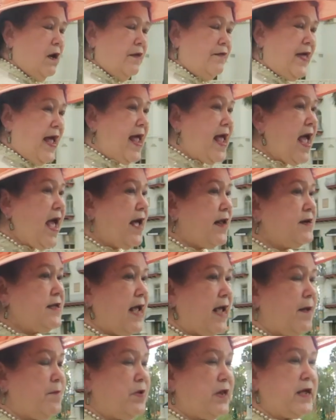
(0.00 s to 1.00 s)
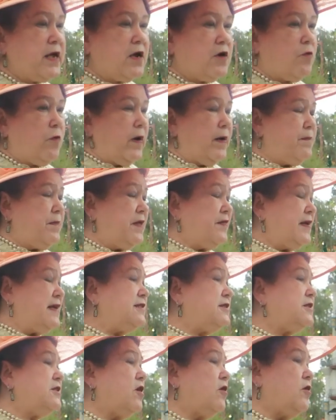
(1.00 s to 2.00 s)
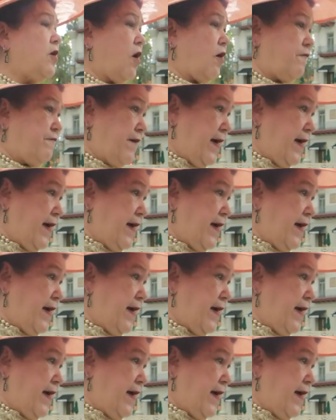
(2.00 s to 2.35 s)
They had gambling equipment. They still are